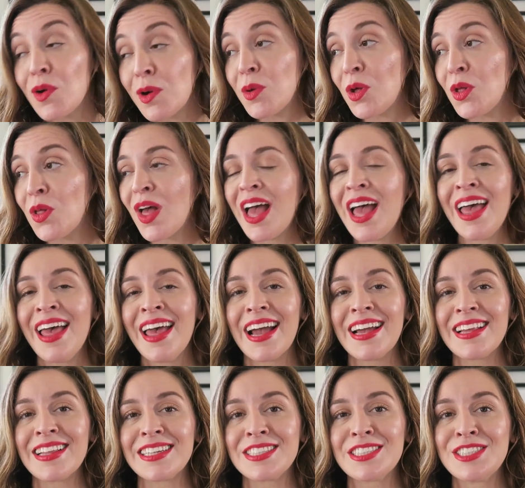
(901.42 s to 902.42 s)
normal
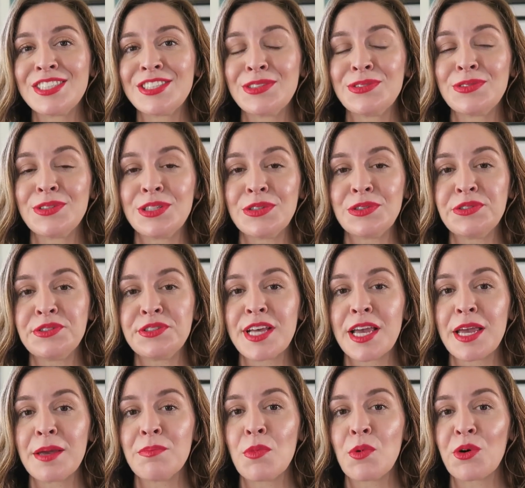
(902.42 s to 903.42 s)
i like to
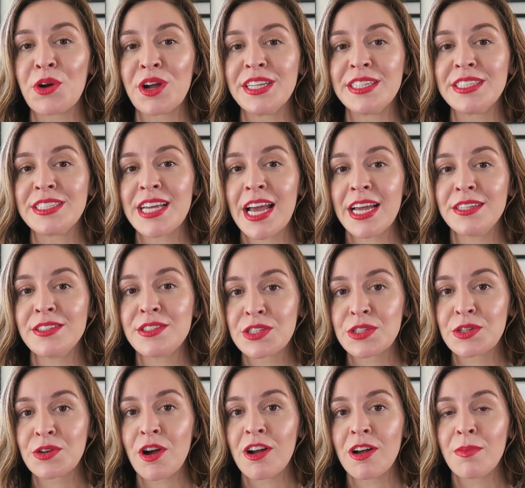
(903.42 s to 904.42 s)
use a more intense
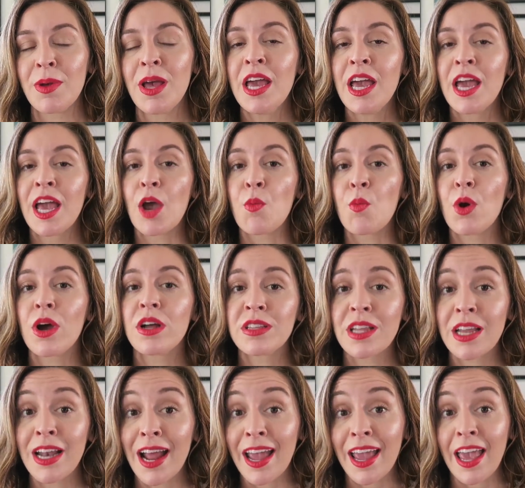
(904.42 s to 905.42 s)
scrub and
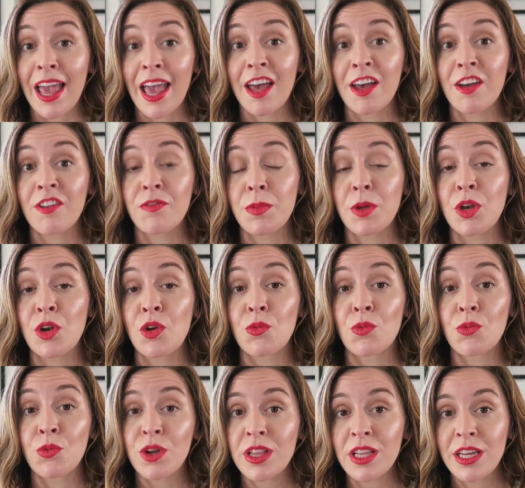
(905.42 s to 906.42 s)
one that i have
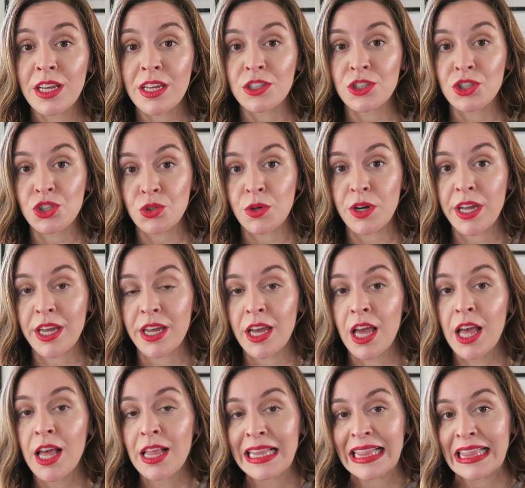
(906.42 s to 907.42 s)
been really
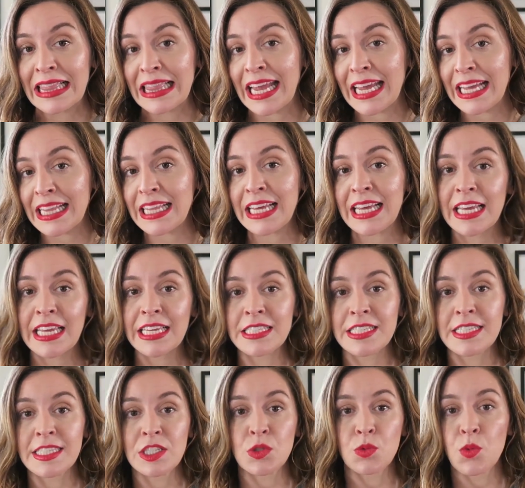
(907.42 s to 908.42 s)
enjoying lately
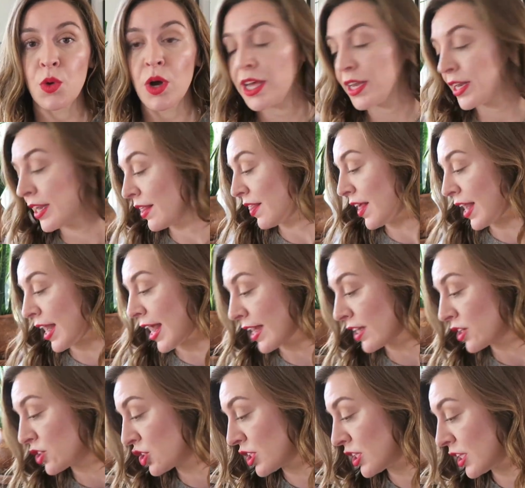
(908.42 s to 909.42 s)
is this one that
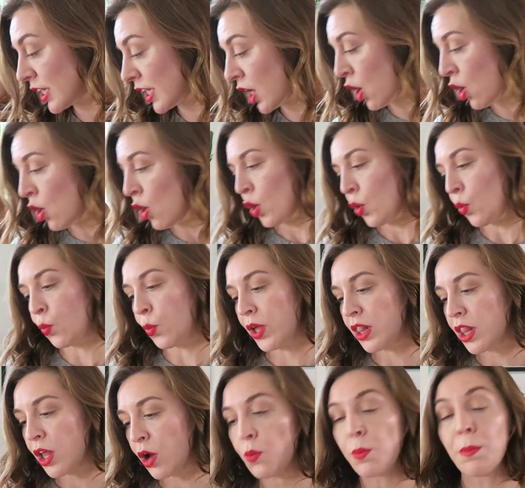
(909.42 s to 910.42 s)
actually
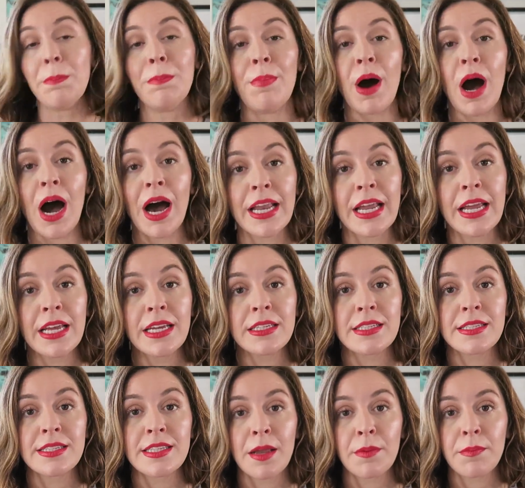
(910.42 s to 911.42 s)
willow
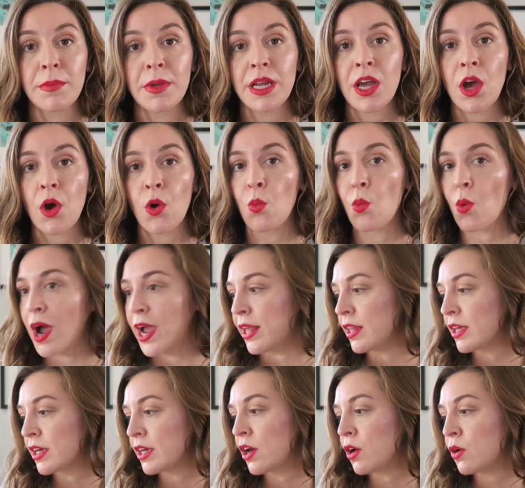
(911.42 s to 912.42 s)
body sent me a
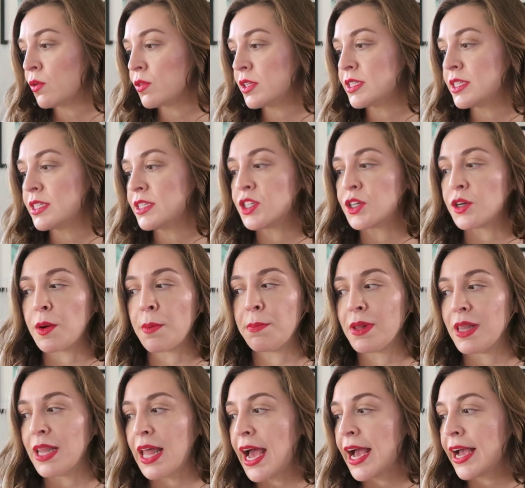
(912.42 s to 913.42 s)
while ago this is their
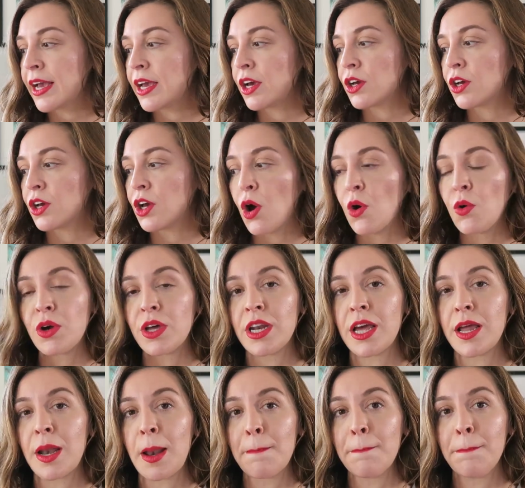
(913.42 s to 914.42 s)
black
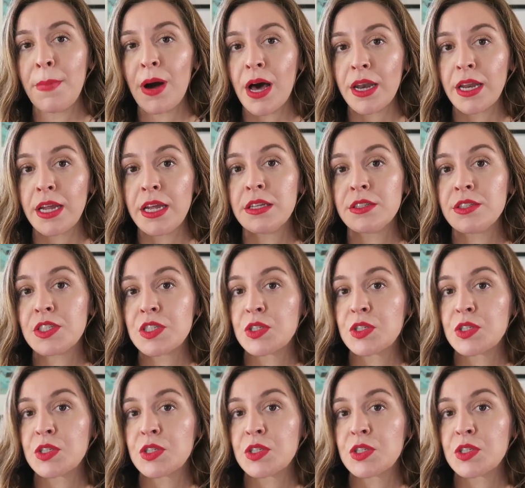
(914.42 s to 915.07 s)
coconut body